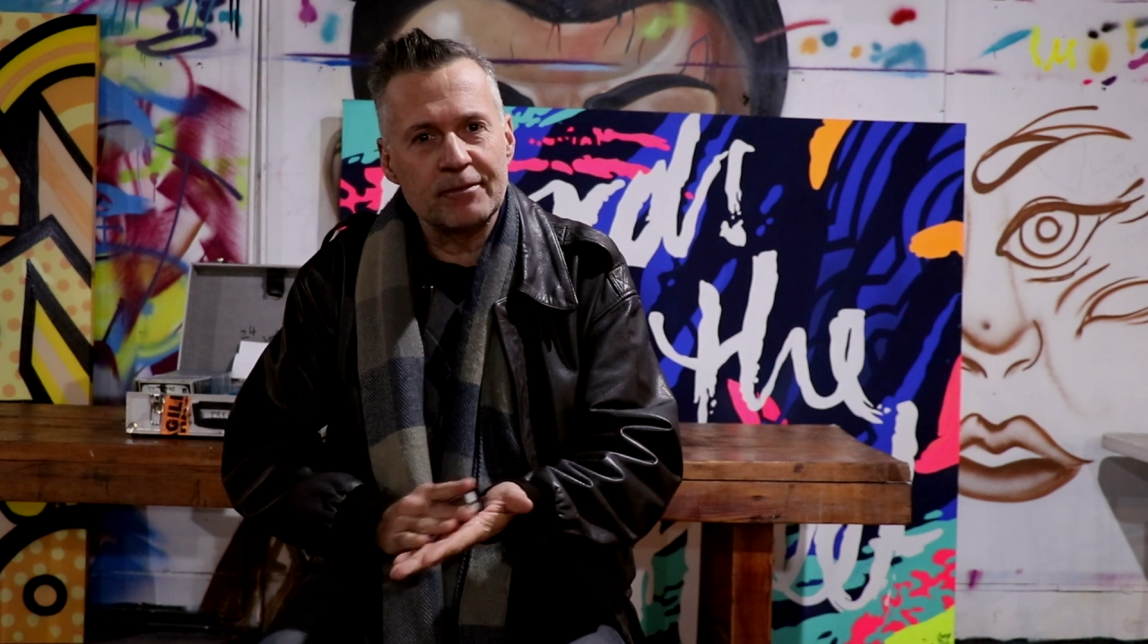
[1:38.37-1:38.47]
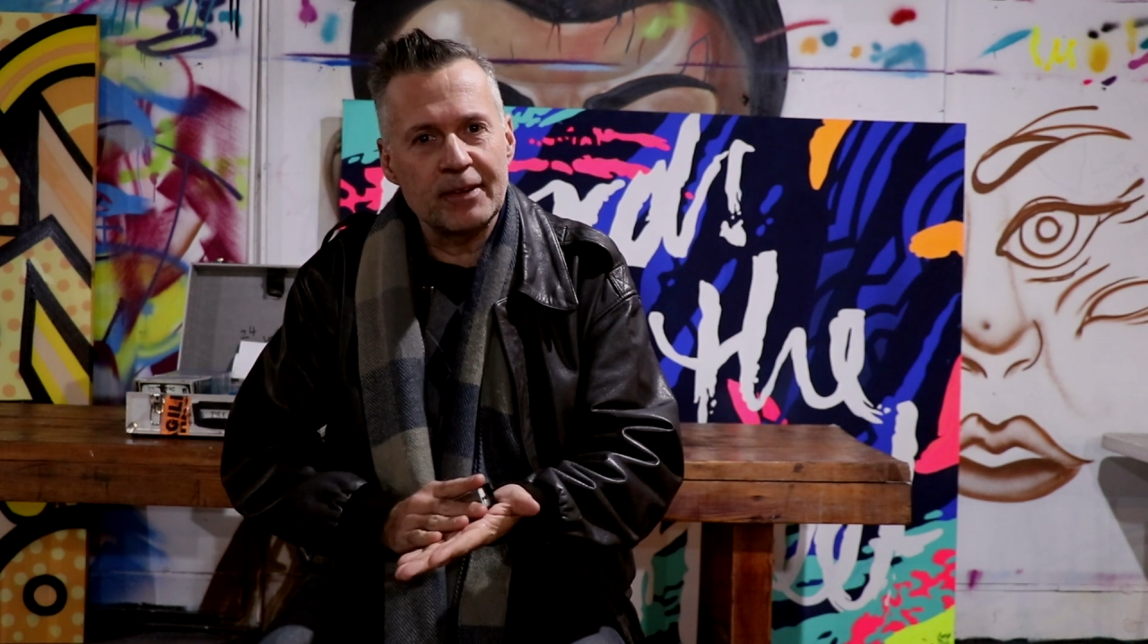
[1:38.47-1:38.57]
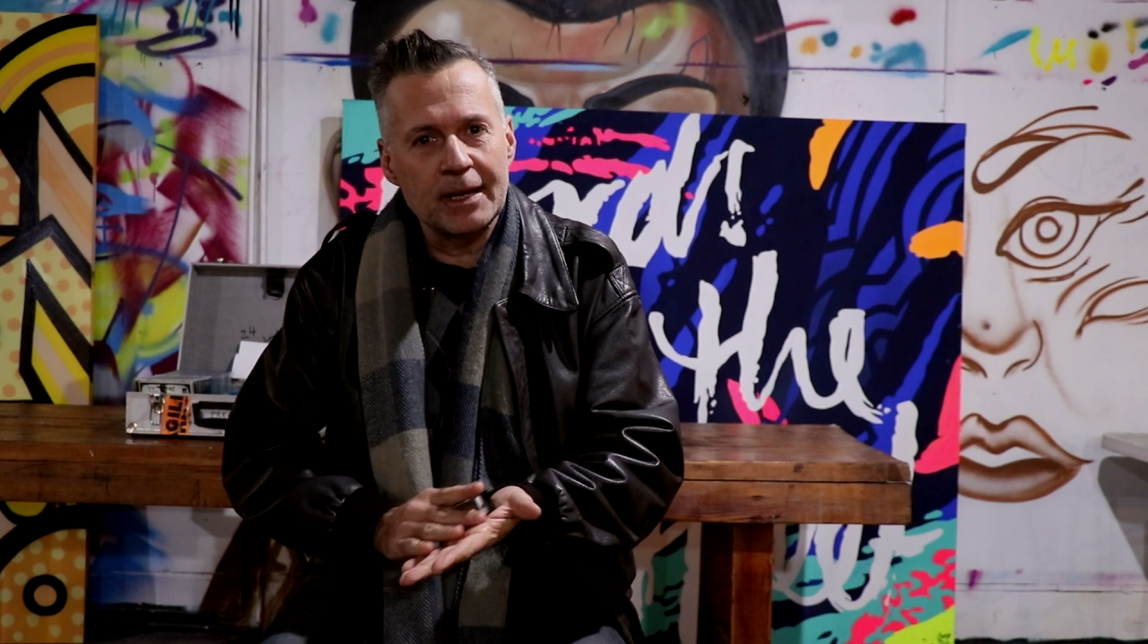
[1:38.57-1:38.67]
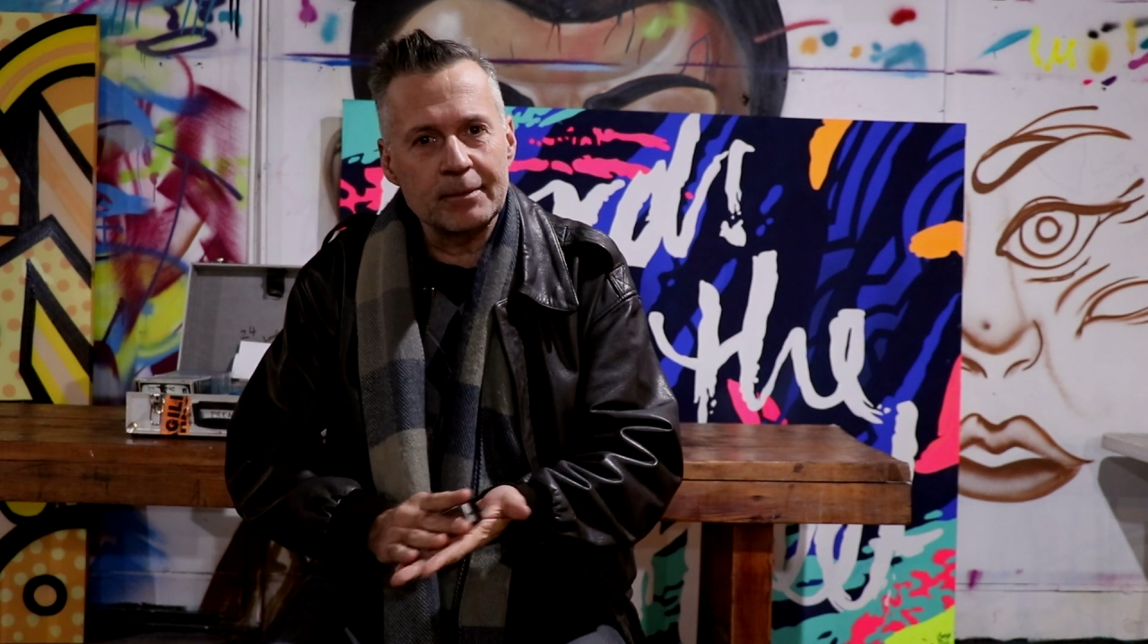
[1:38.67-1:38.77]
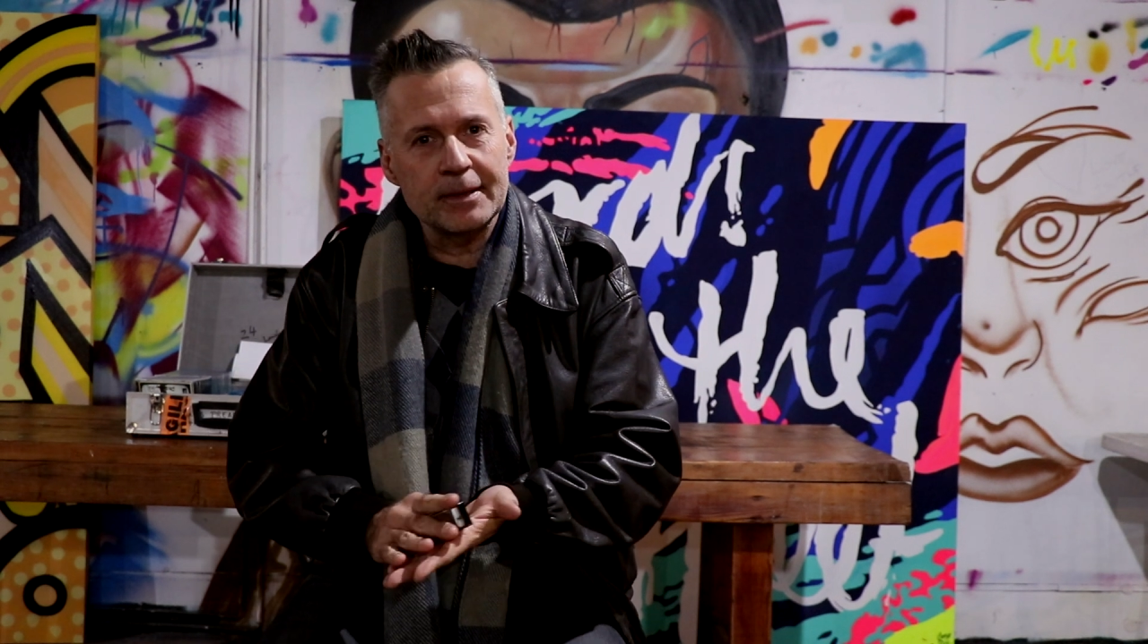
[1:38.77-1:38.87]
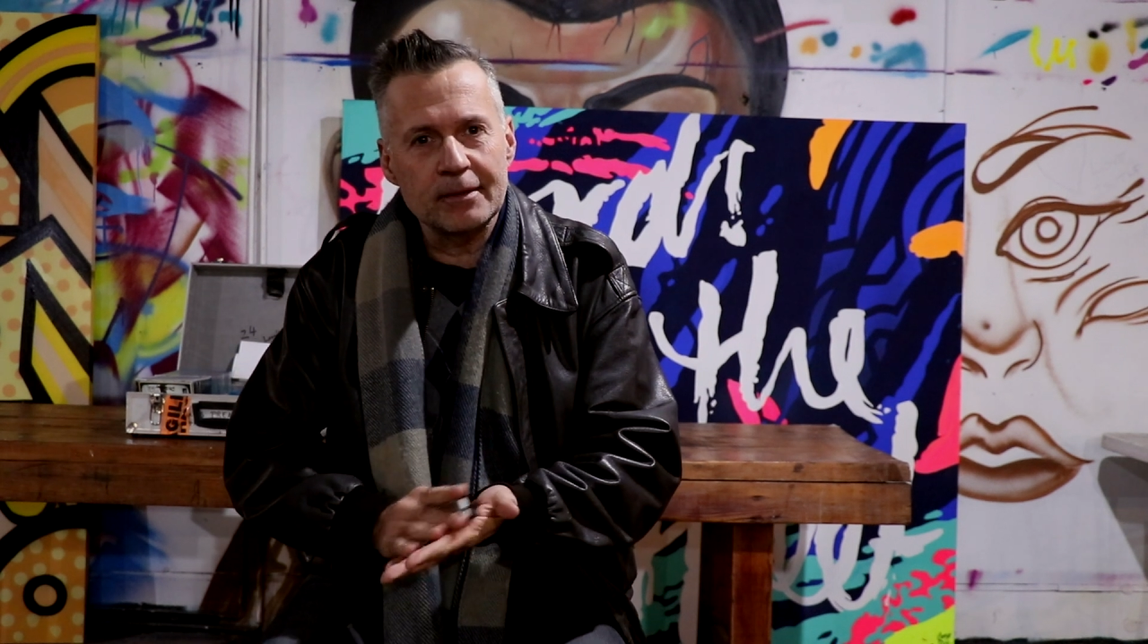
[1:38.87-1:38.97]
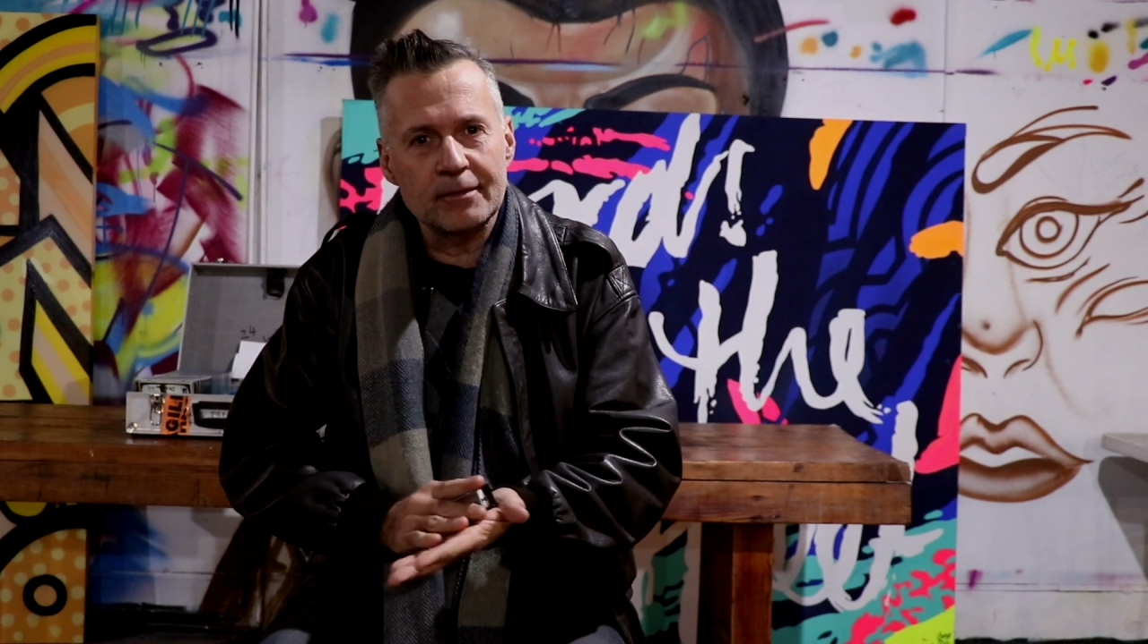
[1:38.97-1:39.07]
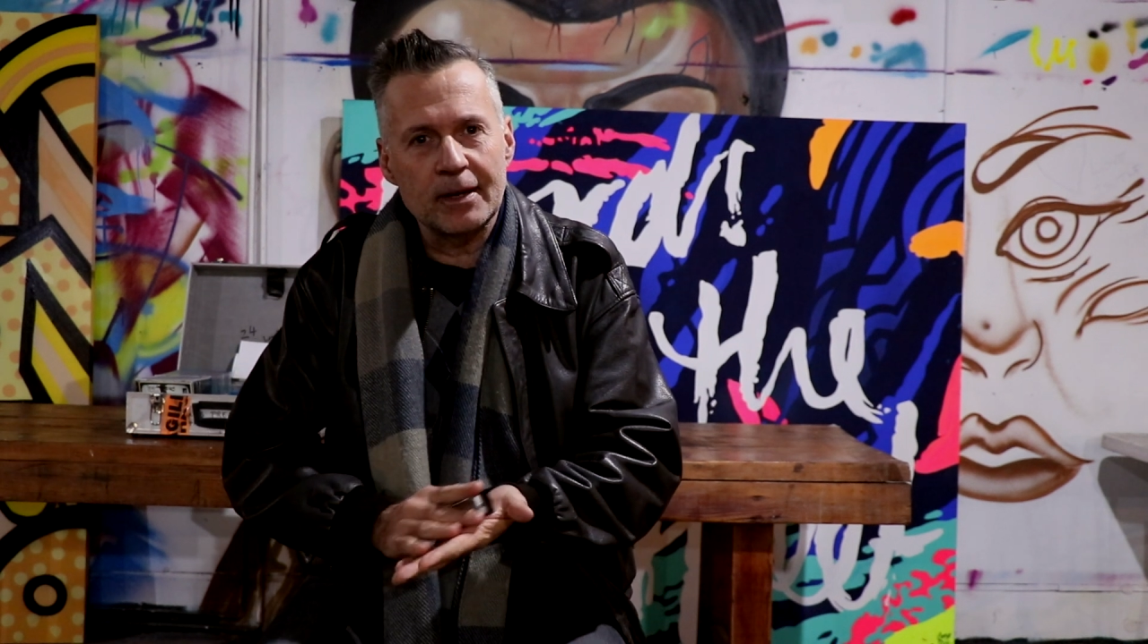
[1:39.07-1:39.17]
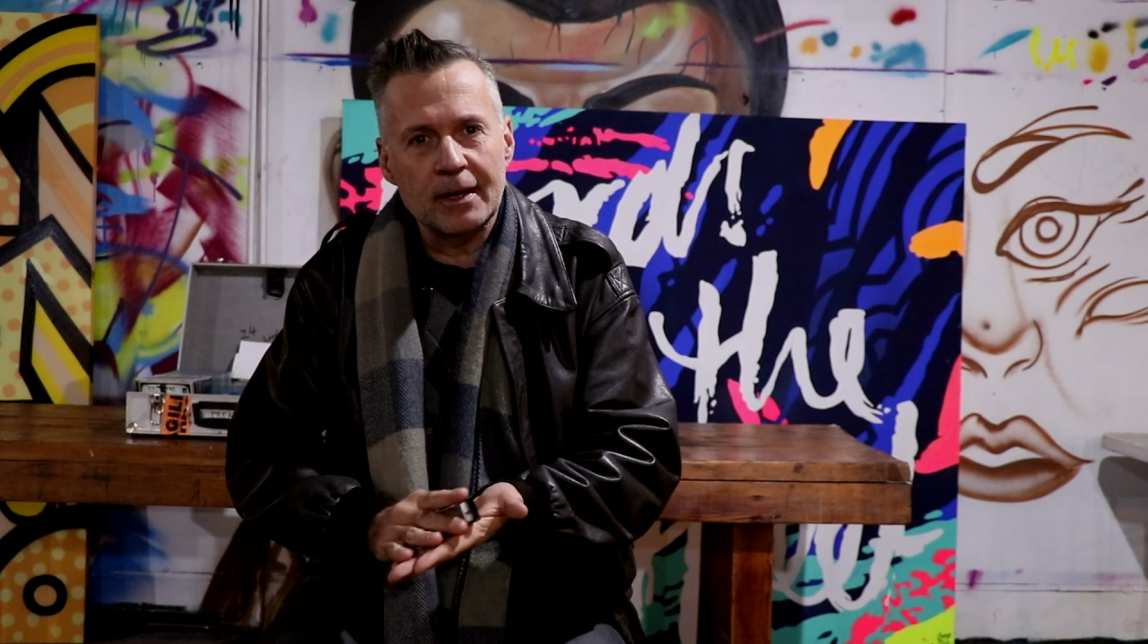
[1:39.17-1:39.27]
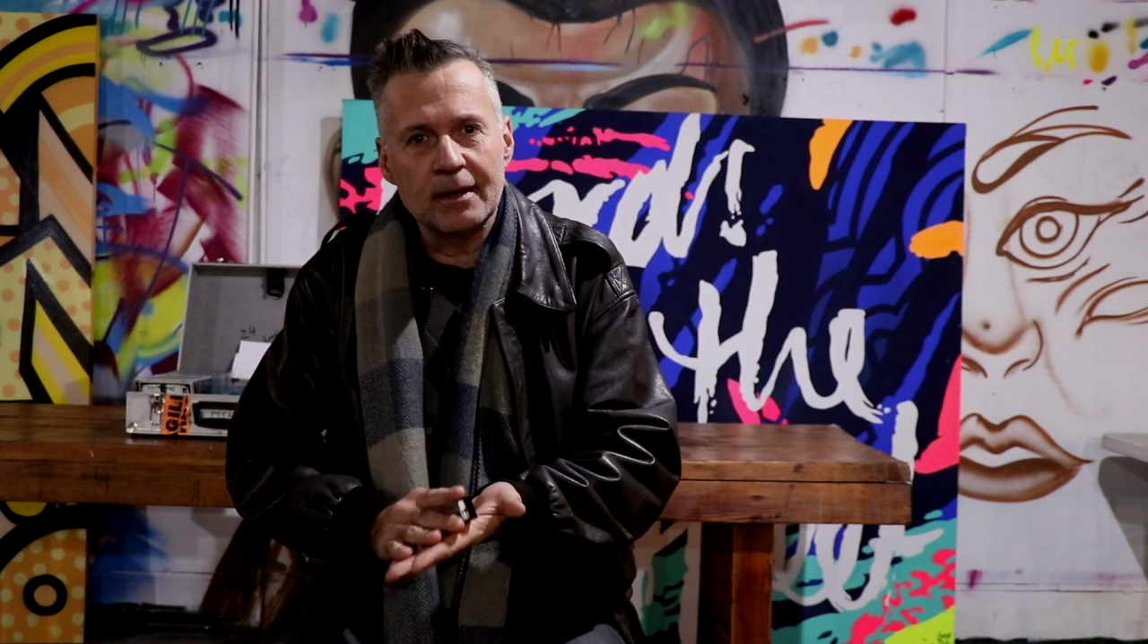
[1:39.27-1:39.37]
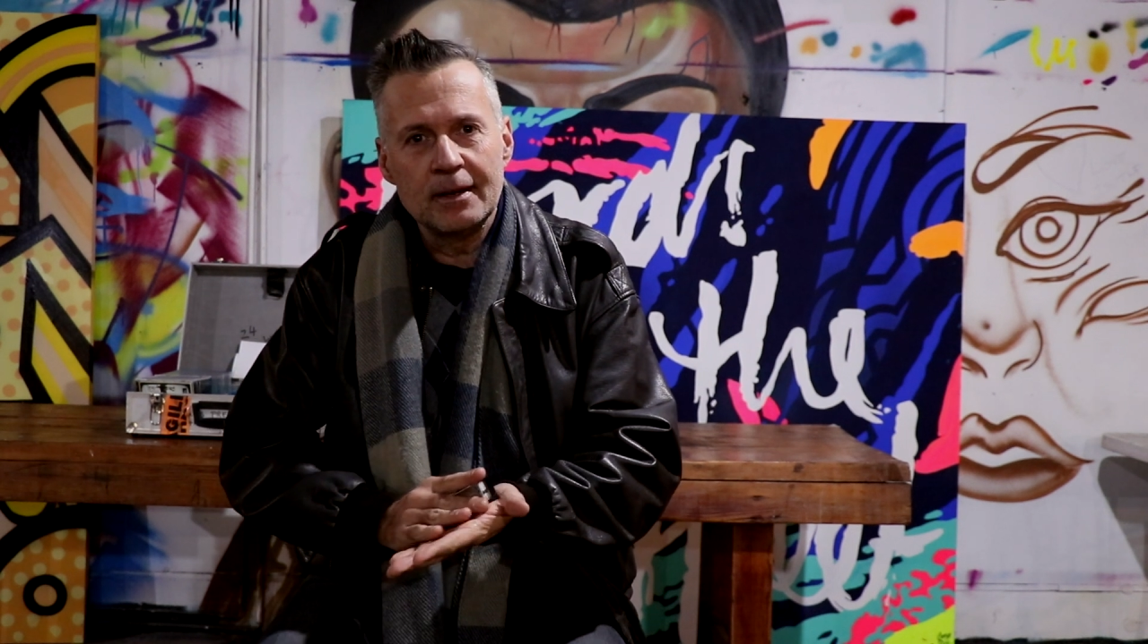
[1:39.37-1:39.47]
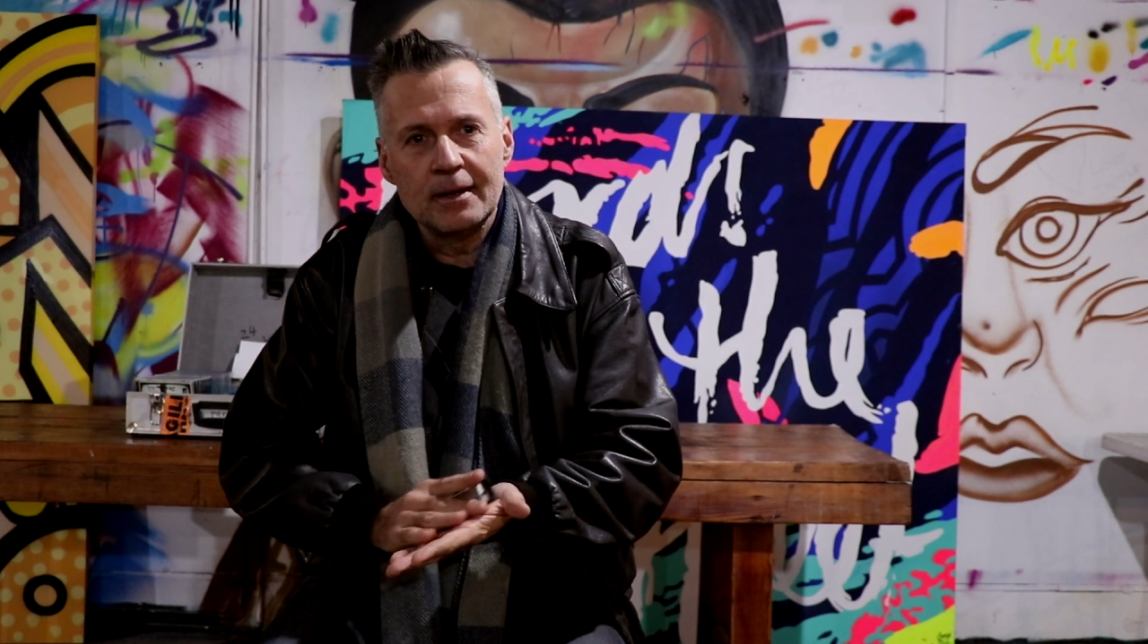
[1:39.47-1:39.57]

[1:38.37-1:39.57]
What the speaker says: family have